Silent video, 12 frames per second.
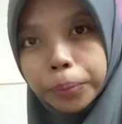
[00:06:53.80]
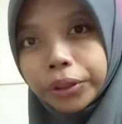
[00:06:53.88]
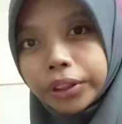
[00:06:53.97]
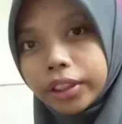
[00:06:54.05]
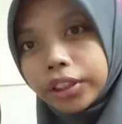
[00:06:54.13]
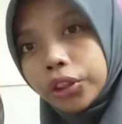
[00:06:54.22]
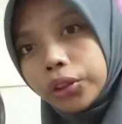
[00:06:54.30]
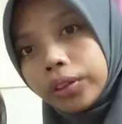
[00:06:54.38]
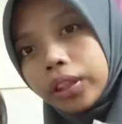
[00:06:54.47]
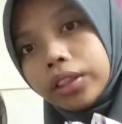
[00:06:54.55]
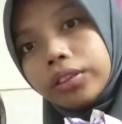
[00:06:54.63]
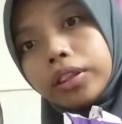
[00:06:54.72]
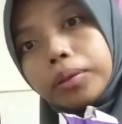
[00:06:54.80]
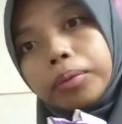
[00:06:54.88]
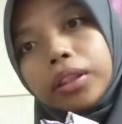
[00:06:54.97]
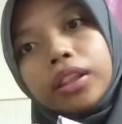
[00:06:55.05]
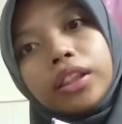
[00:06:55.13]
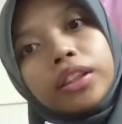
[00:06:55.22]
Put the 200
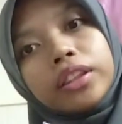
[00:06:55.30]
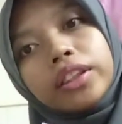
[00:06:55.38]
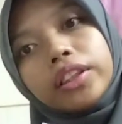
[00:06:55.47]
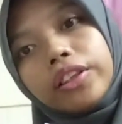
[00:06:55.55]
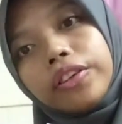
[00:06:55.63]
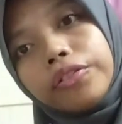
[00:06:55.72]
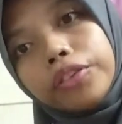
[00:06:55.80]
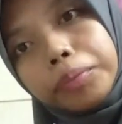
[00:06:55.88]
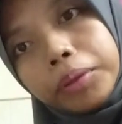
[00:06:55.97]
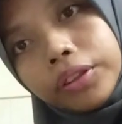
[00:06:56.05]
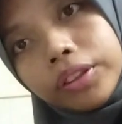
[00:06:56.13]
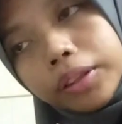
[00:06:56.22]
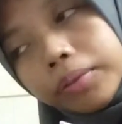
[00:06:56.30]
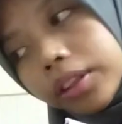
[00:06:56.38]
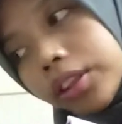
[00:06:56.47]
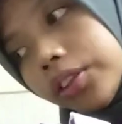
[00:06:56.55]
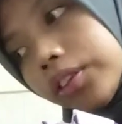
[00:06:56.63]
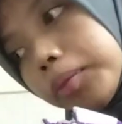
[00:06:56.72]
milliliters of whipping cream
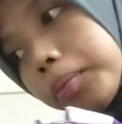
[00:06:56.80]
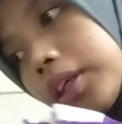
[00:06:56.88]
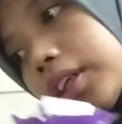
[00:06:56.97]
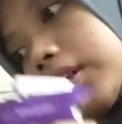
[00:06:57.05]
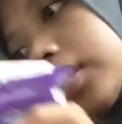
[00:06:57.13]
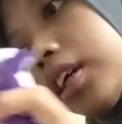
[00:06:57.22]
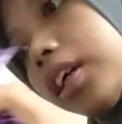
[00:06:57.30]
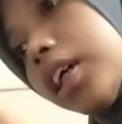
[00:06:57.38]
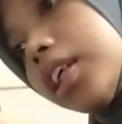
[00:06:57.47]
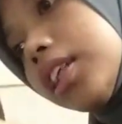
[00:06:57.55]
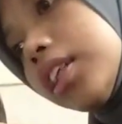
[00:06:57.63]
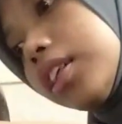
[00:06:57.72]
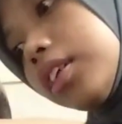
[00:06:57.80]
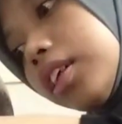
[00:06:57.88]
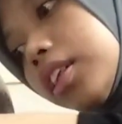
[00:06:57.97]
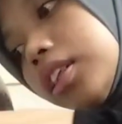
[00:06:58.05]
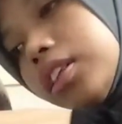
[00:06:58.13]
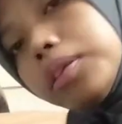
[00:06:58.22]
into the pot and stir
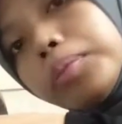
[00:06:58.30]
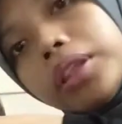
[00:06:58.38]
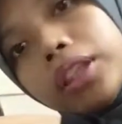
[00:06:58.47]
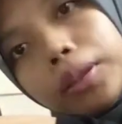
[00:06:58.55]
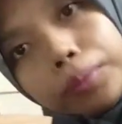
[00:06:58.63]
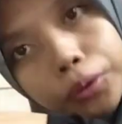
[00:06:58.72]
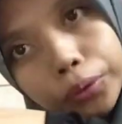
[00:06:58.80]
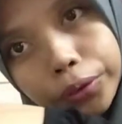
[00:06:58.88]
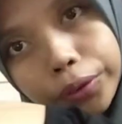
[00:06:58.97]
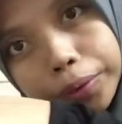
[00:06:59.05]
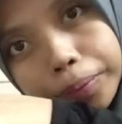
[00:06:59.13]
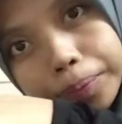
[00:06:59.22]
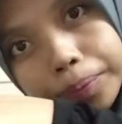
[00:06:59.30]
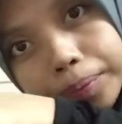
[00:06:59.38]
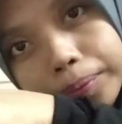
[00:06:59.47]
until it becomes warm.